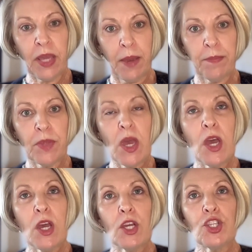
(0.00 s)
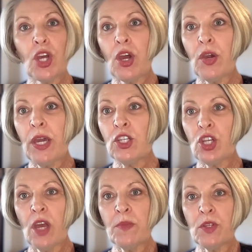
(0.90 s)
Yeah. So in
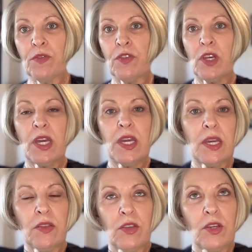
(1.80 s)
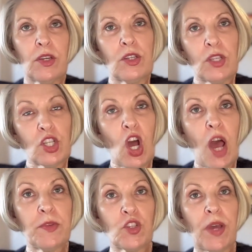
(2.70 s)
terms of the
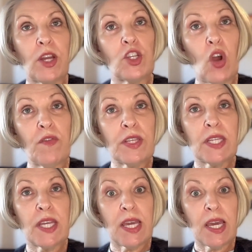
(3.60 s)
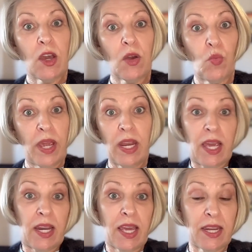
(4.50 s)
type of strategy, obviously
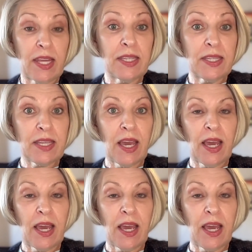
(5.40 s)
it is,